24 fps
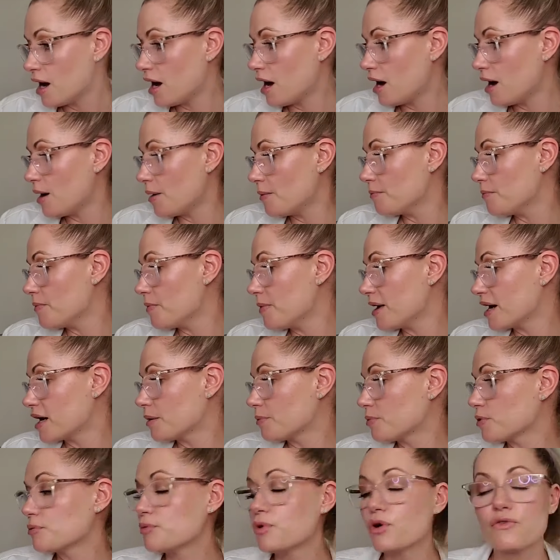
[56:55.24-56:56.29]
um,
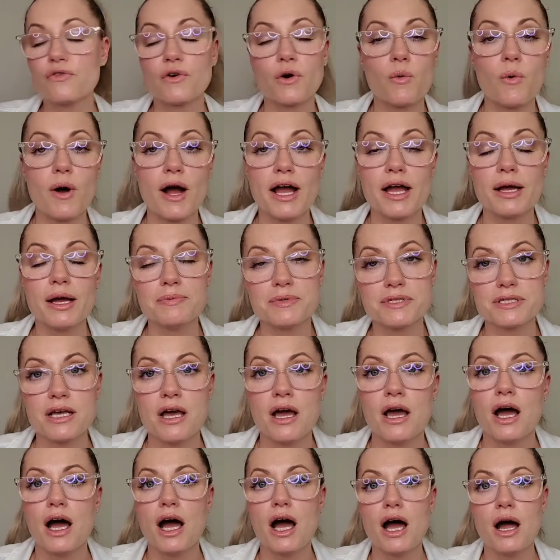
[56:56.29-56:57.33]
makeup remover wipes
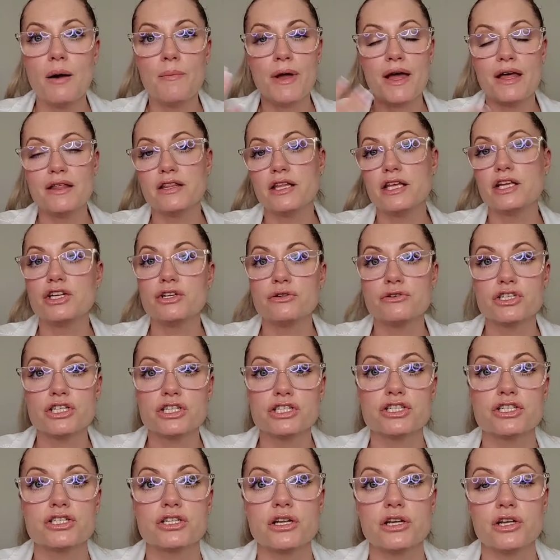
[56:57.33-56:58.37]
um, and then you
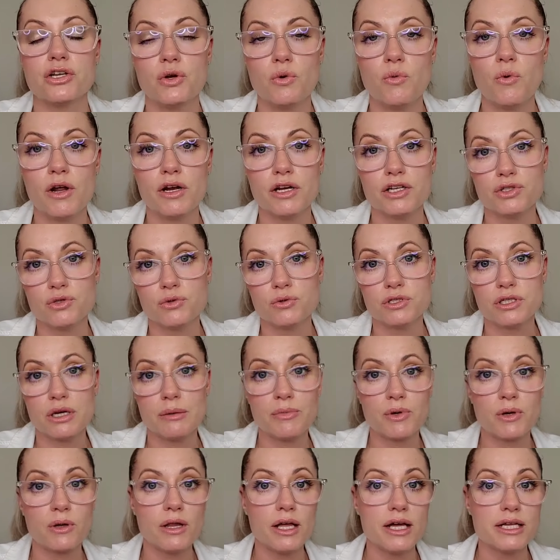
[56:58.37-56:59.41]
just you want to do a
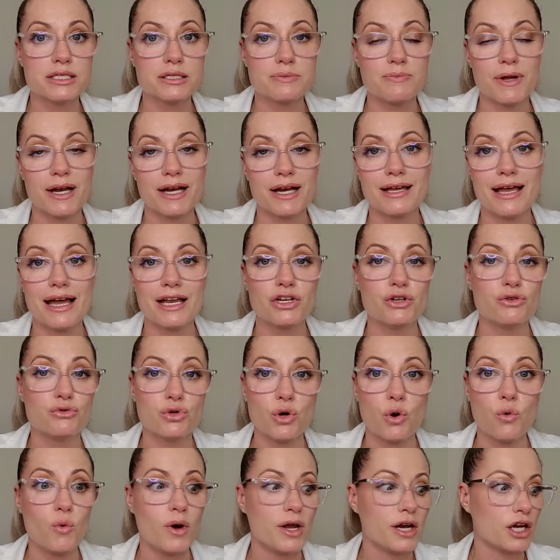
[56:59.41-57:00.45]
double cleanse but again you
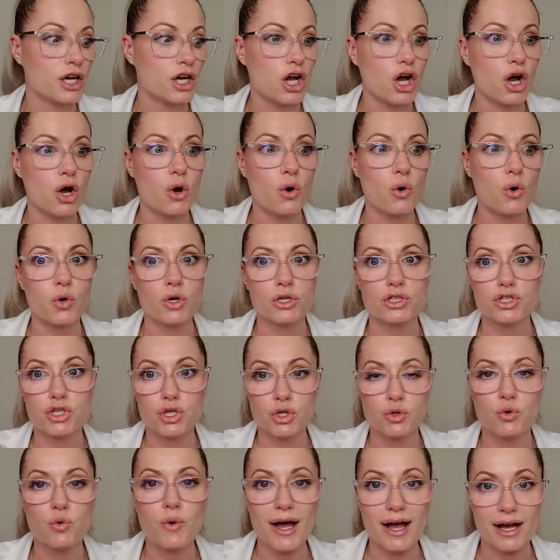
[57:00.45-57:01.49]
don't want to go
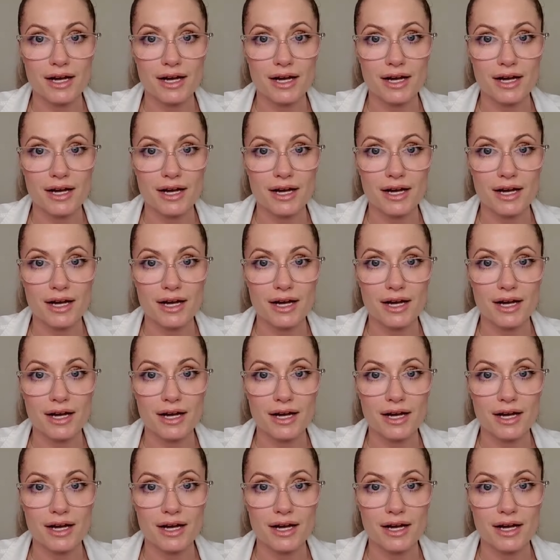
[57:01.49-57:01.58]
too